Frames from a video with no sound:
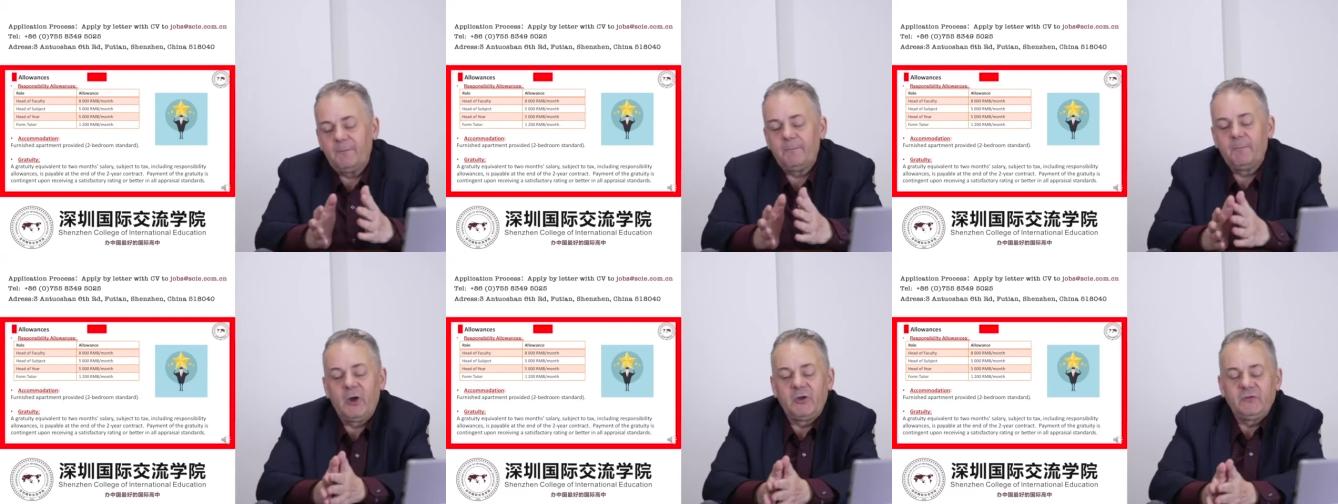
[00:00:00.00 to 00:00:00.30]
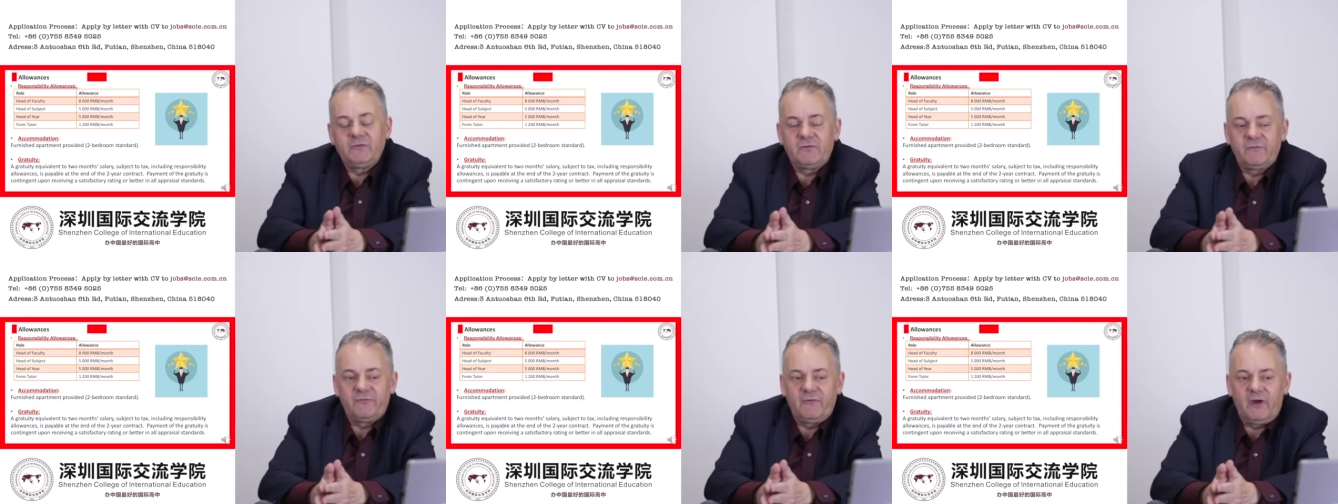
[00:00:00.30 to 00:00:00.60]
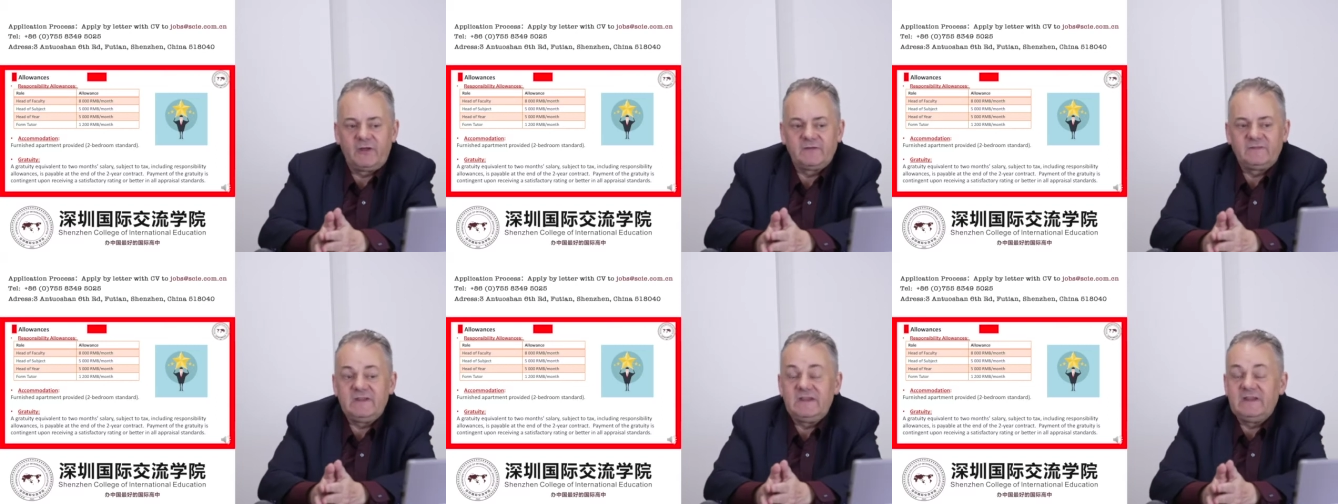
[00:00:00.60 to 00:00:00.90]
most of
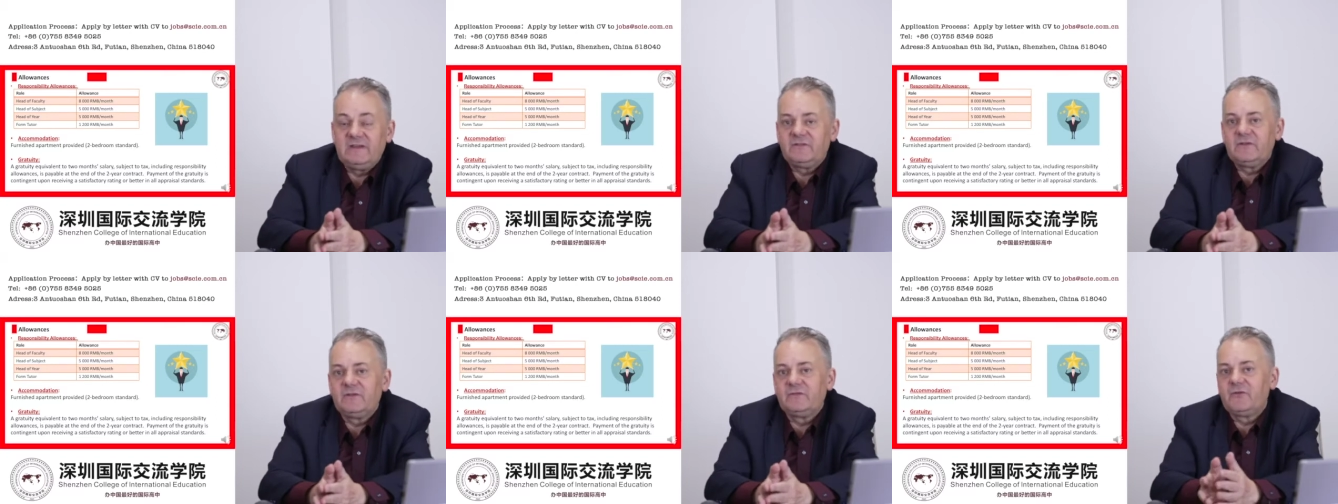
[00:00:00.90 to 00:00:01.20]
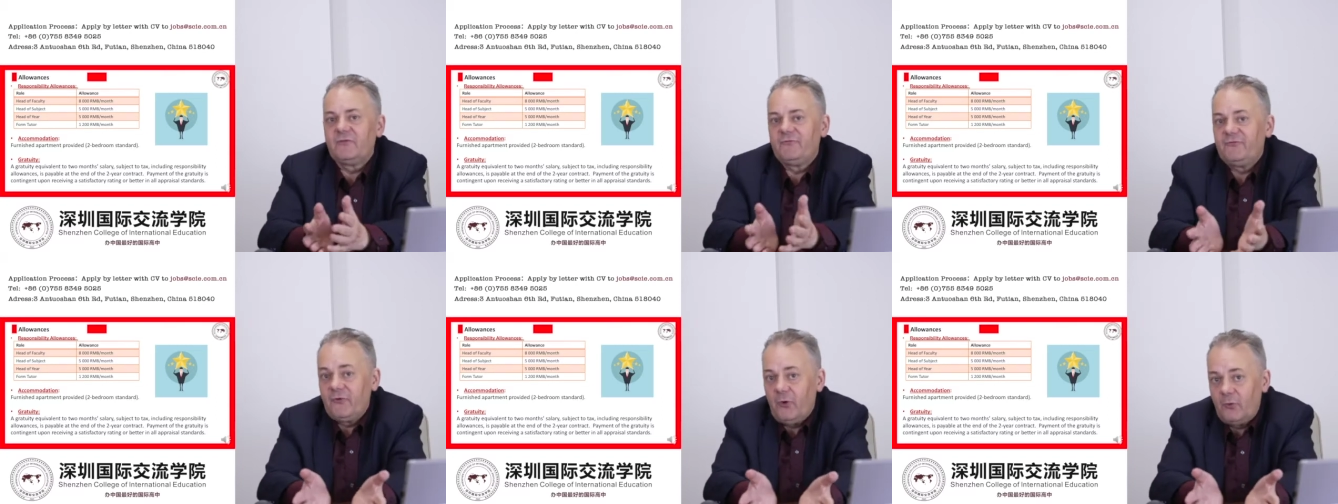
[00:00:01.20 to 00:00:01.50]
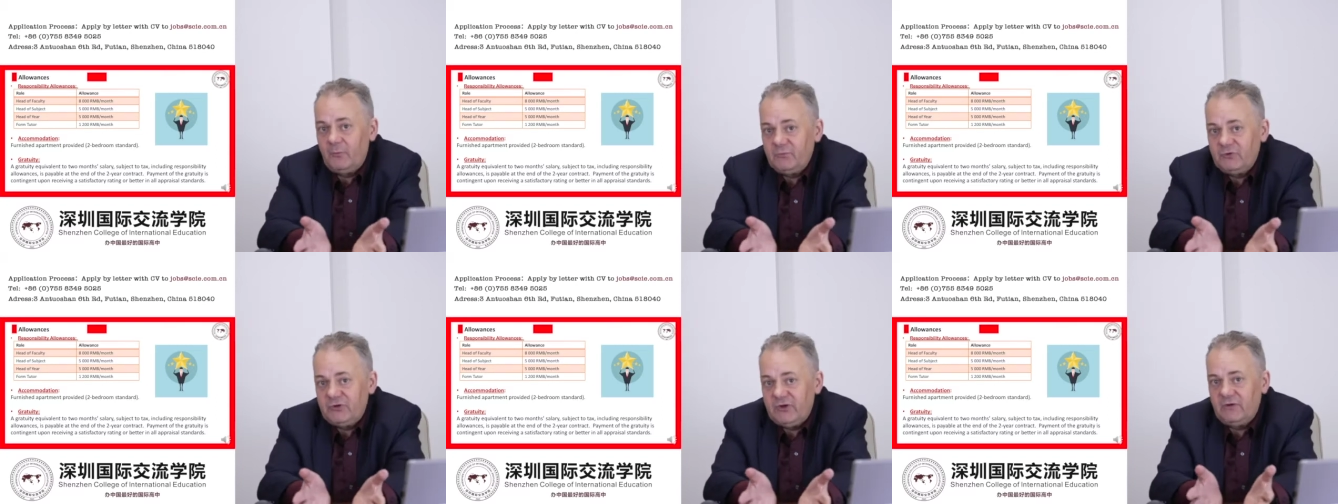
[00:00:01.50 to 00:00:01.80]
our teachers are
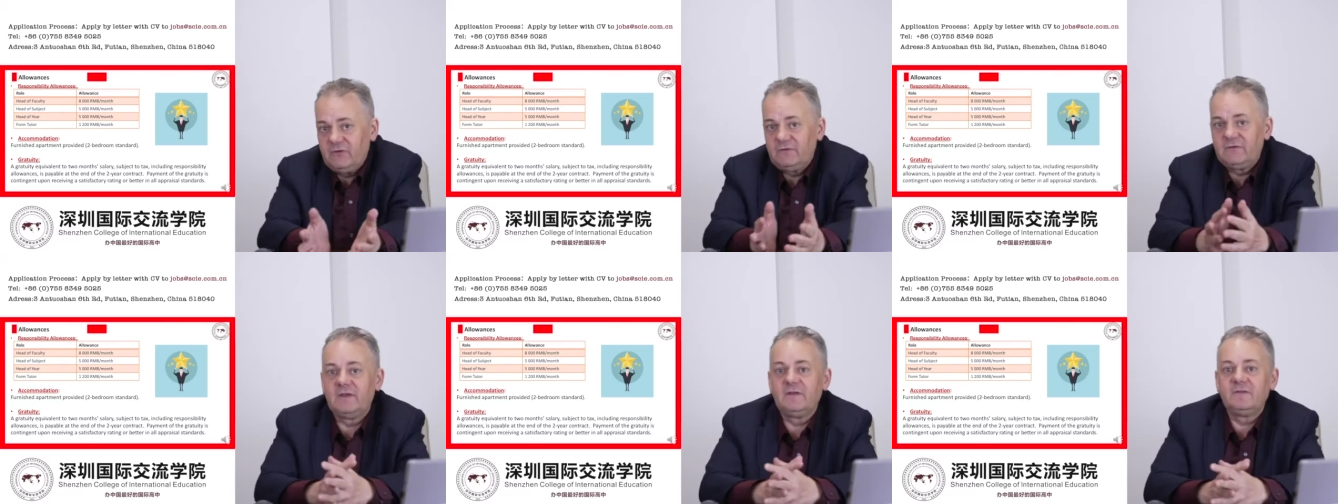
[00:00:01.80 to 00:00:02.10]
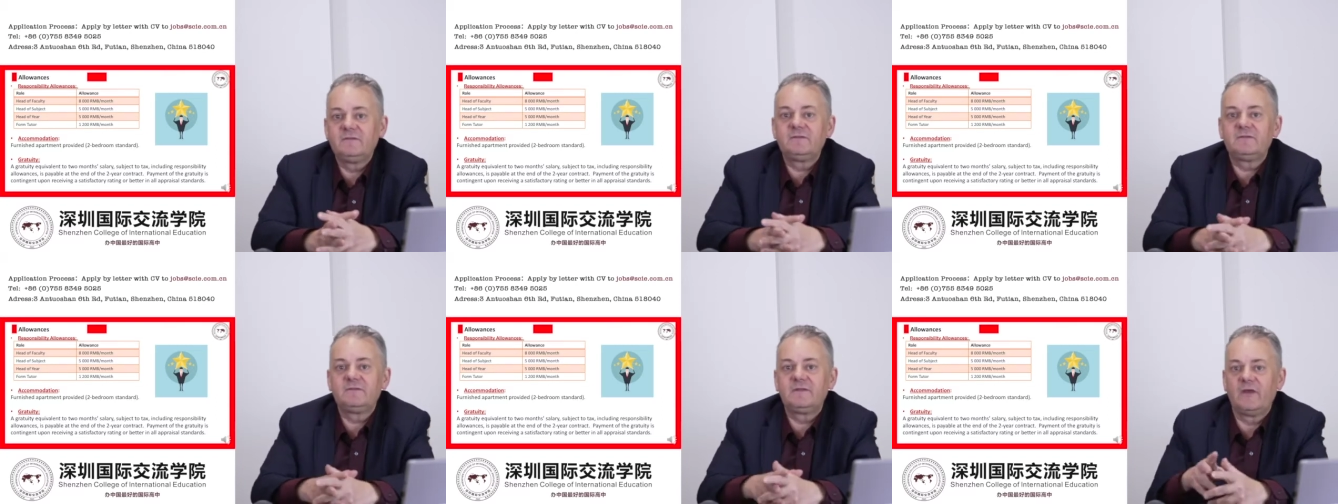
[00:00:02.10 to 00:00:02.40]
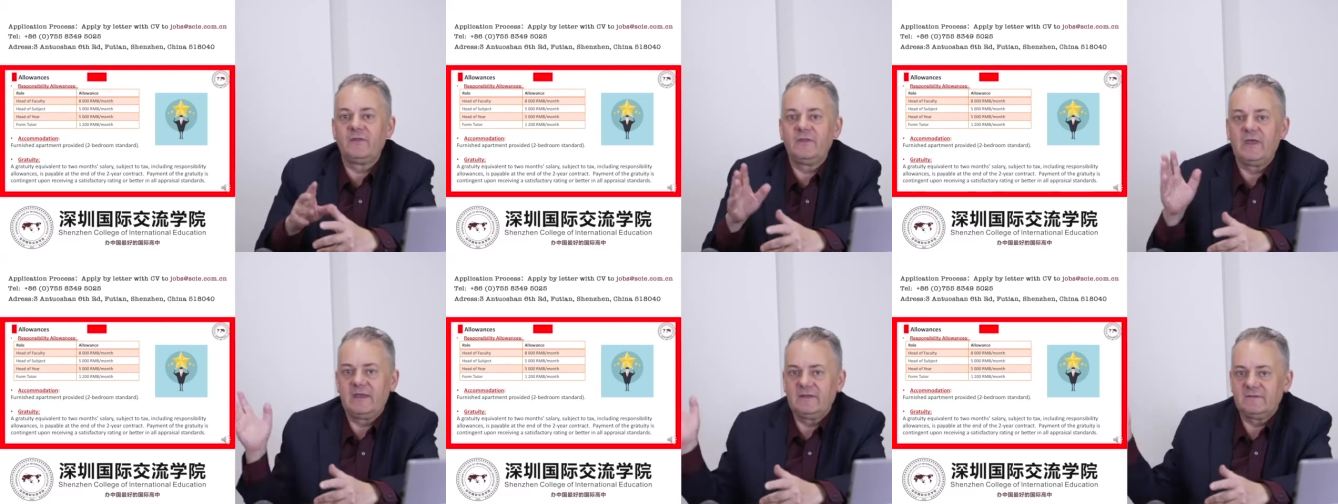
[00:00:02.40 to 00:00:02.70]
form tutors,
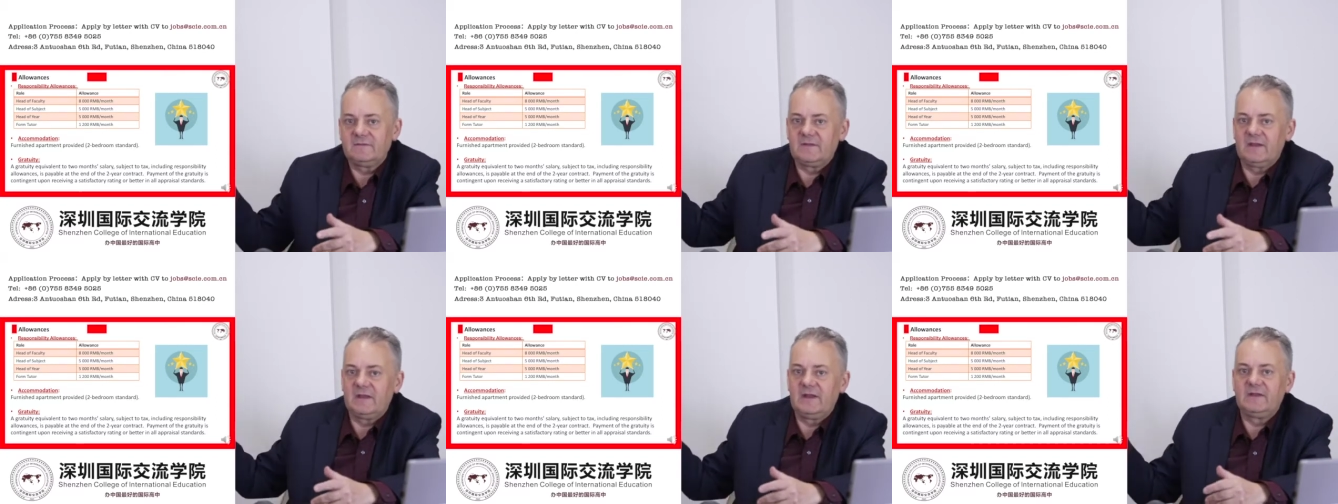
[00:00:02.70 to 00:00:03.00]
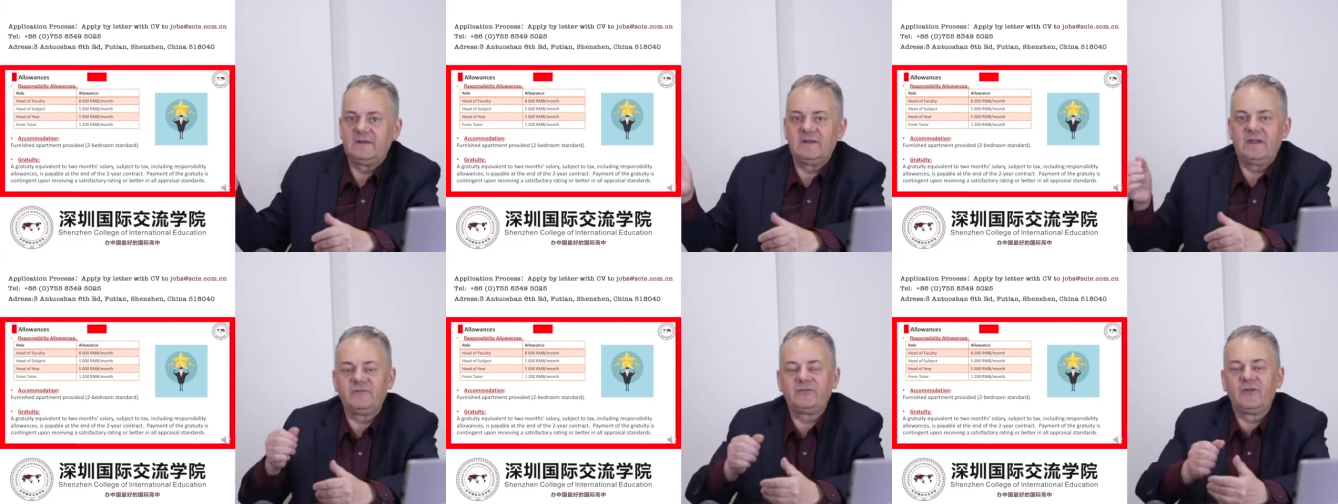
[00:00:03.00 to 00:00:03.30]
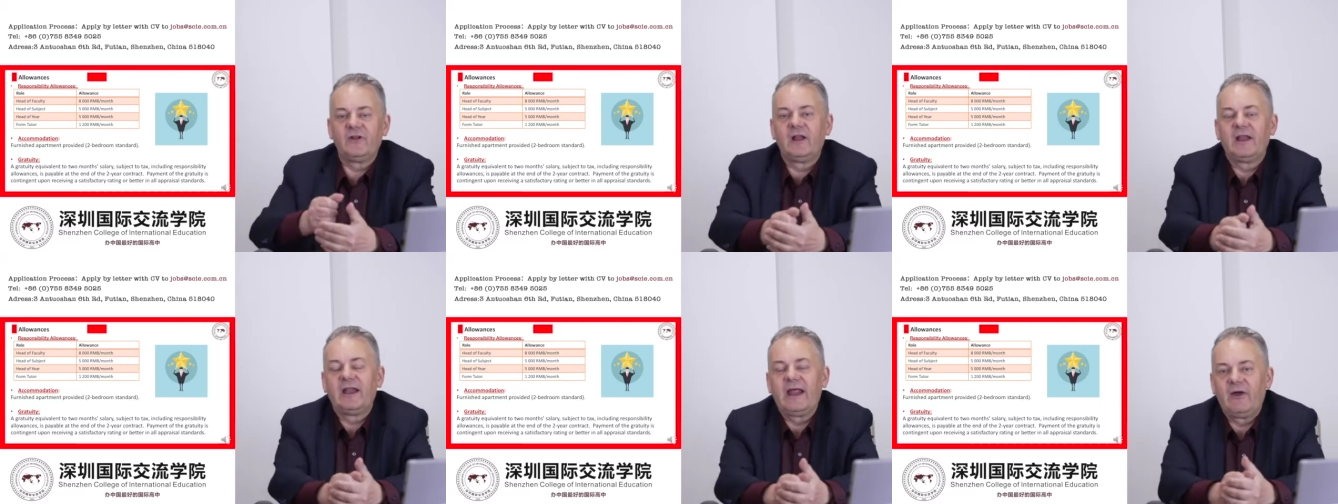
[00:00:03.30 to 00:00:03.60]
so there's an
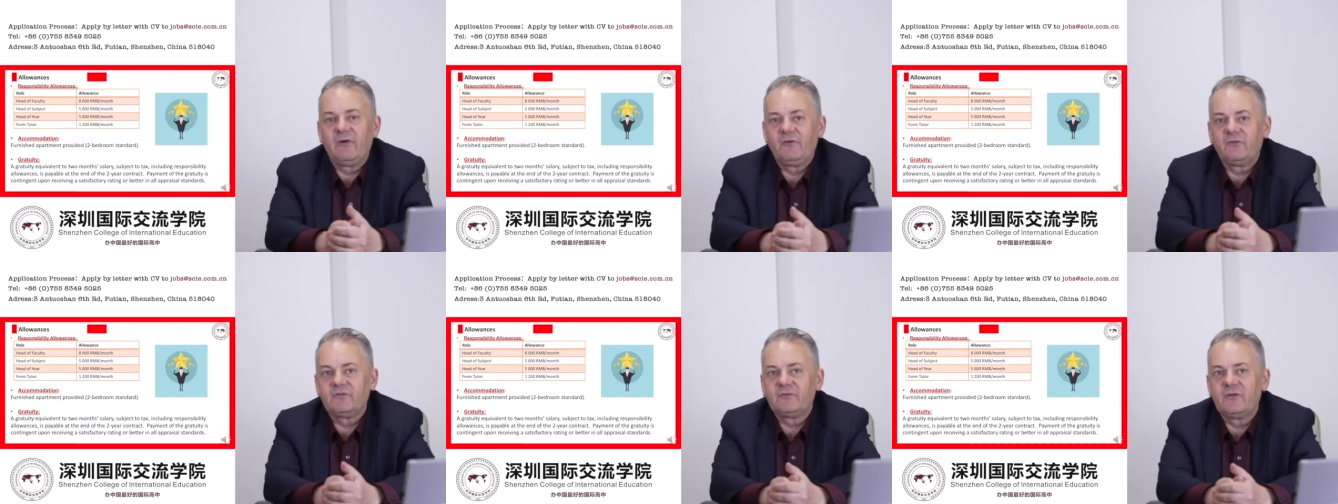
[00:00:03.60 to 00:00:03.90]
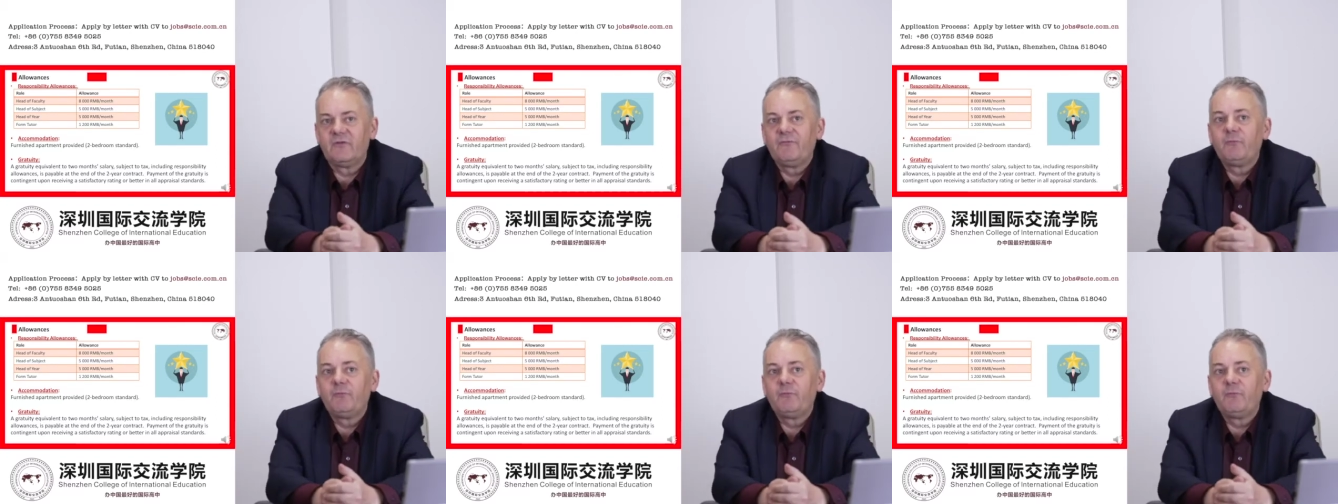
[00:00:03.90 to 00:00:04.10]
additional allowance of